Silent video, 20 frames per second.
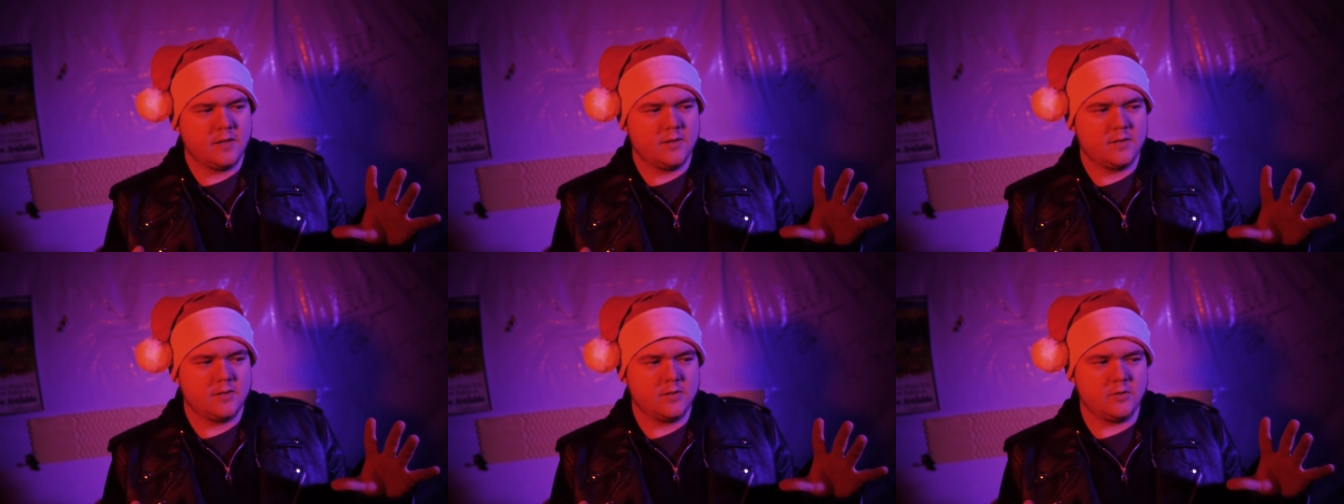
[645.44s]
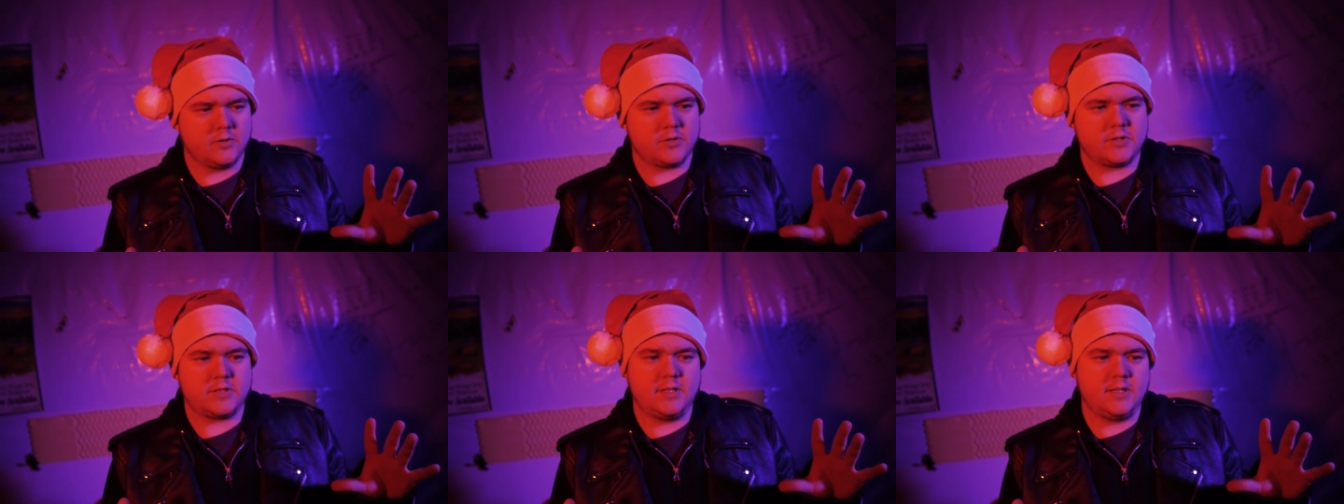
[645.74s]

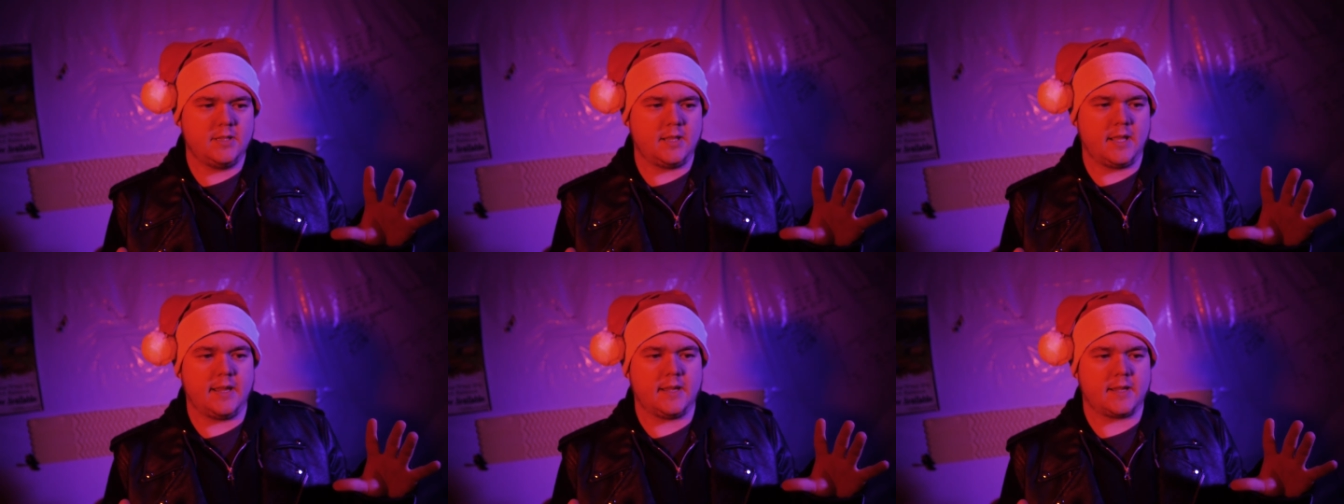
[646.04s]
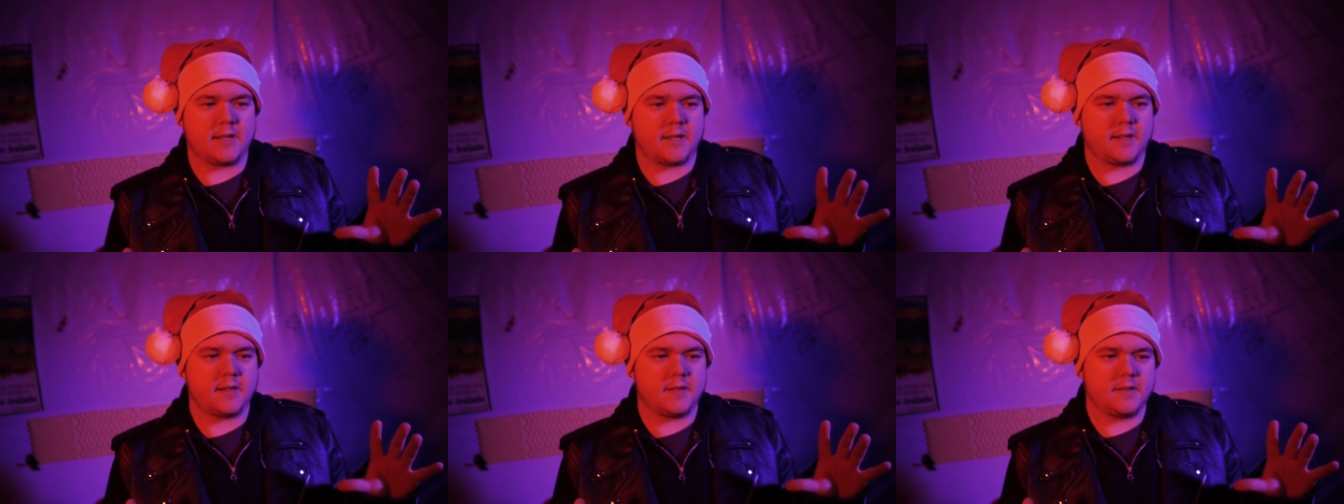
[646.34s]
you'll see
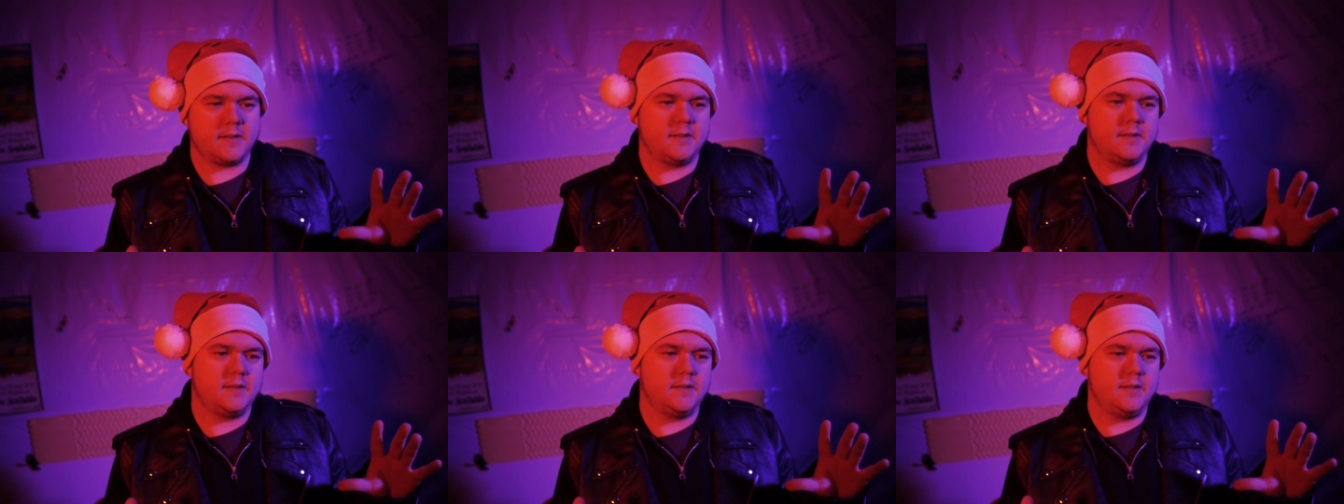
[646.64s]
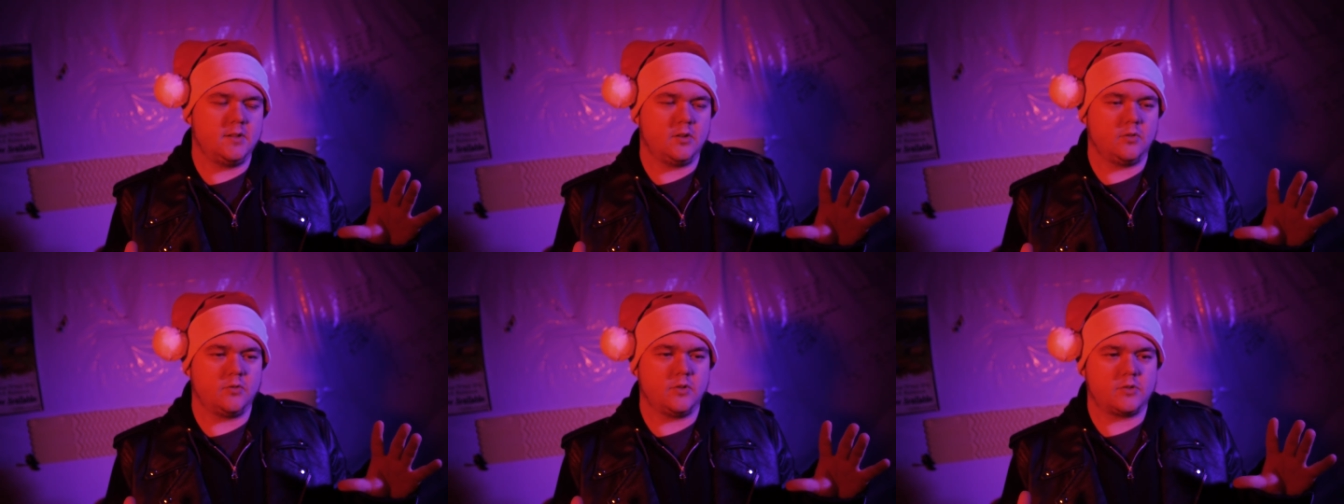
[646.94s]
like
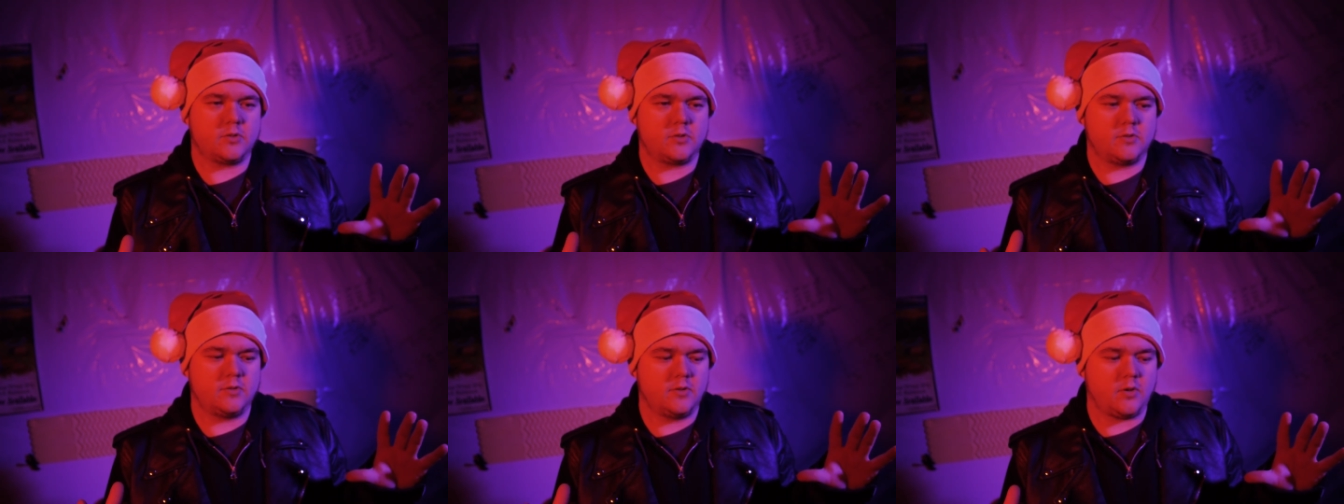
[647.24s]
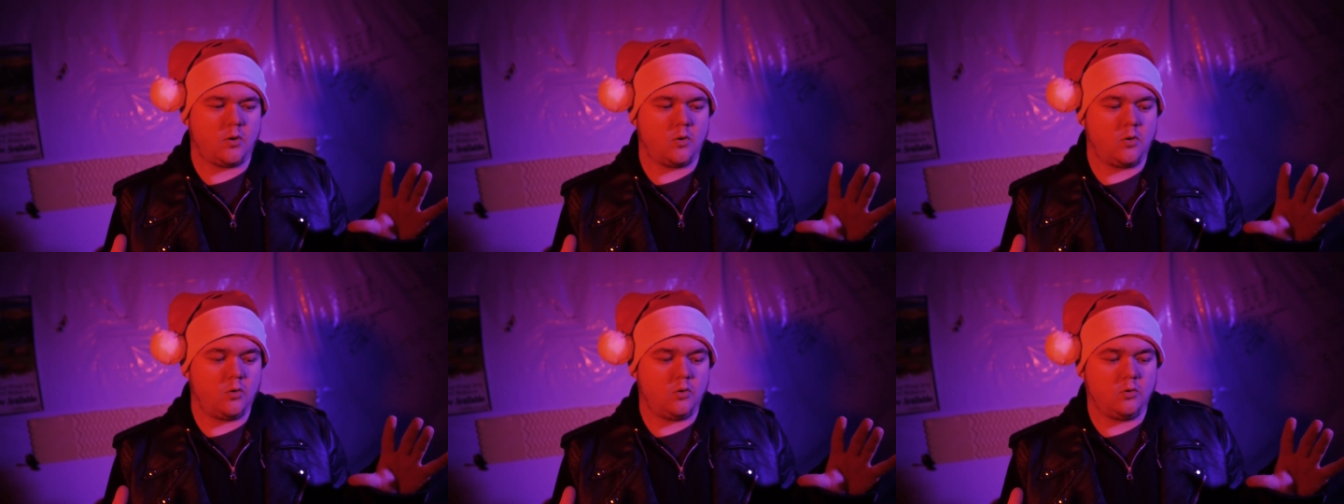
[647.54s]
you know the
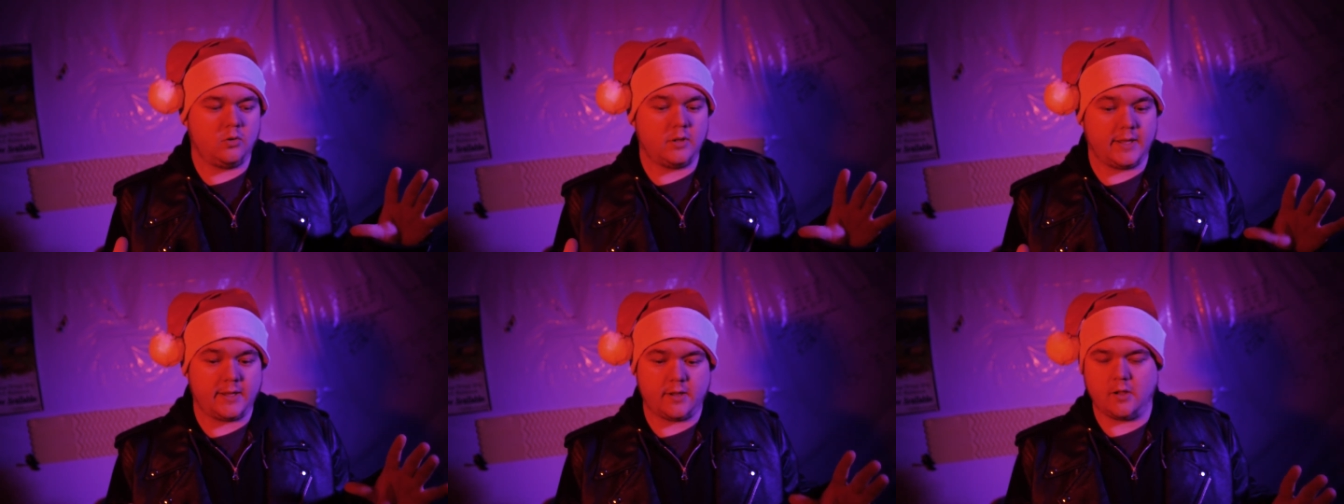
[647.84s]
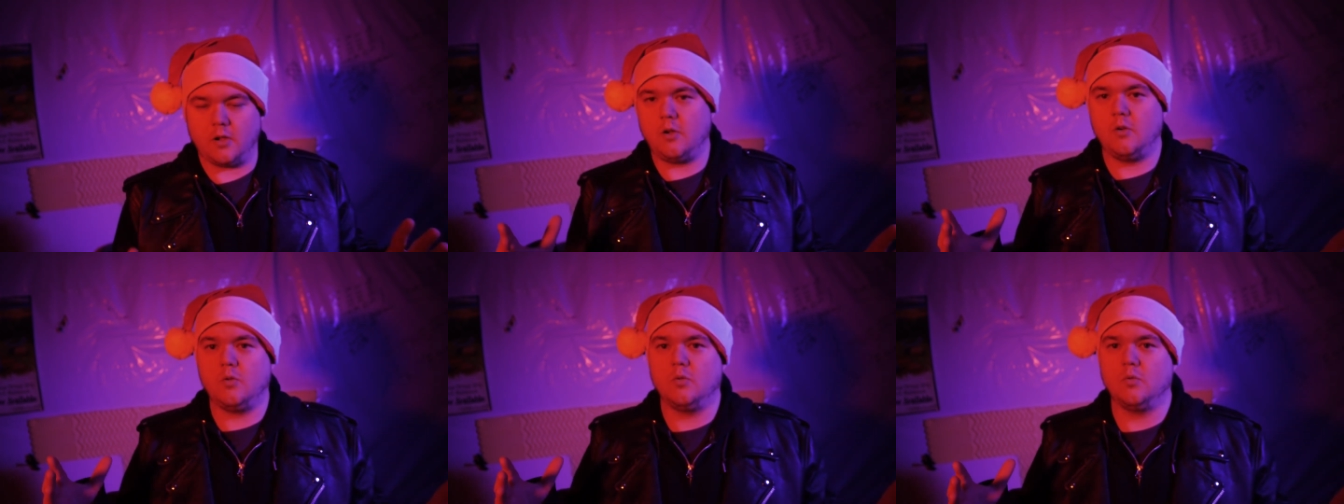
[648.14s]
the whole like
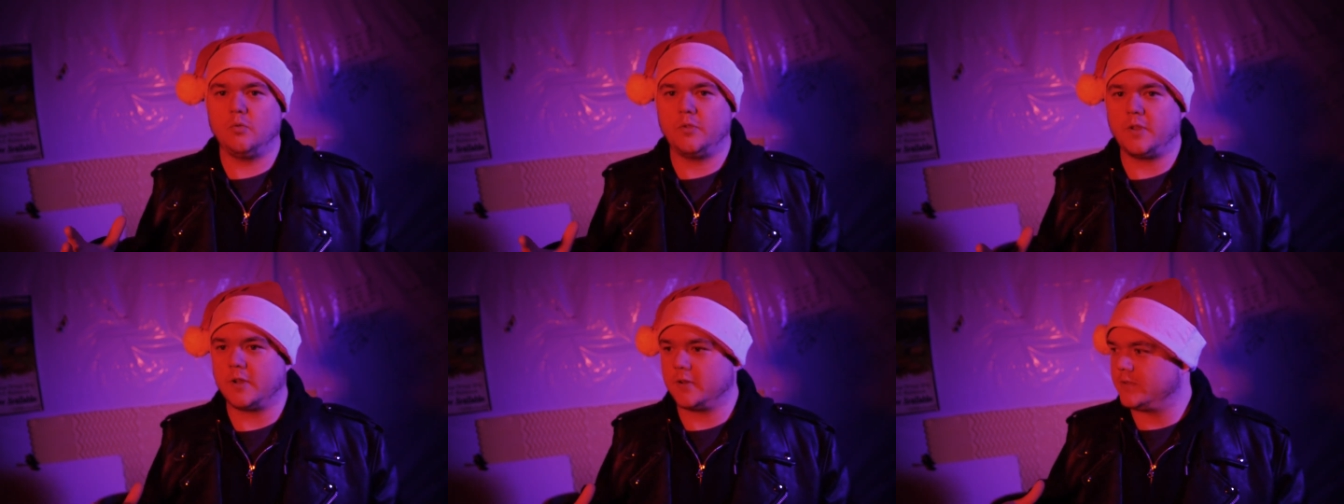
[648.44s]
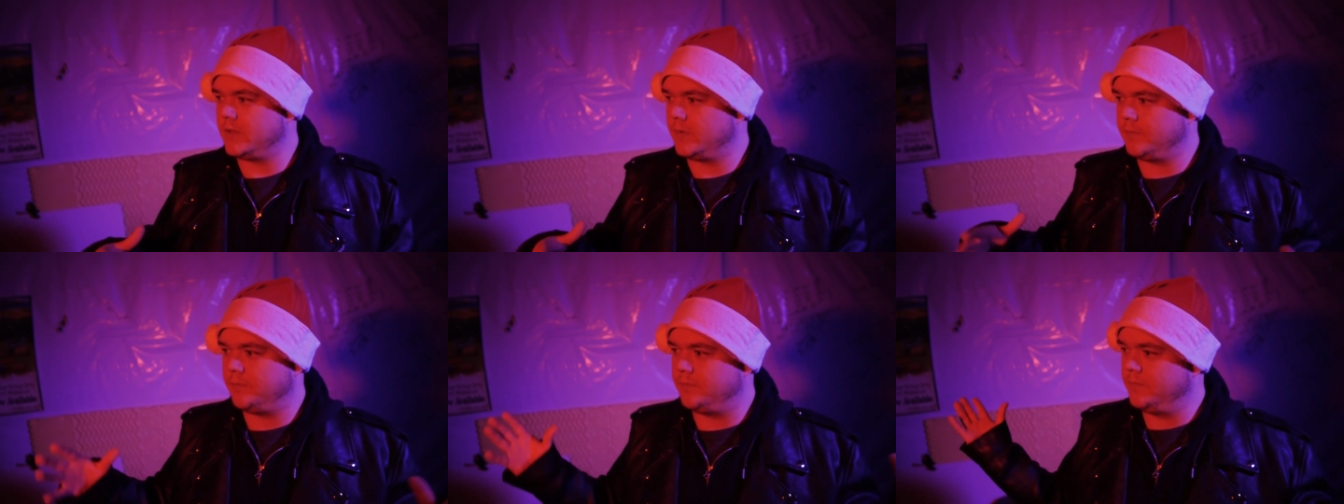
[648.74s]
oh
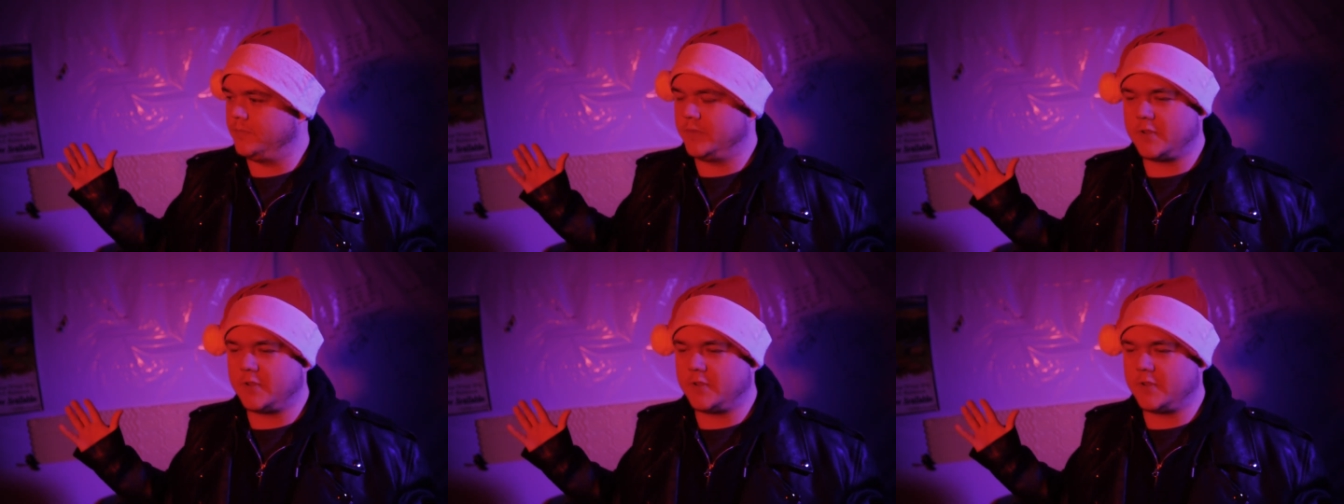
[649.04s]
there's a